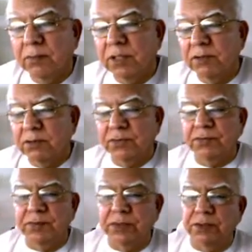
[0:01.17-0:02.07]
In my this
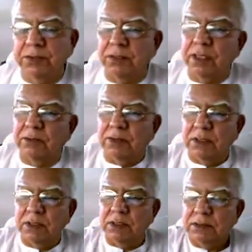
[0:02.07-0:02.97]
video, I
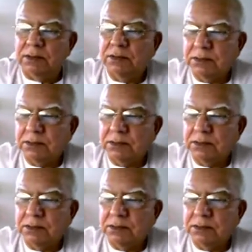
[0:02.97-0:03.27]
will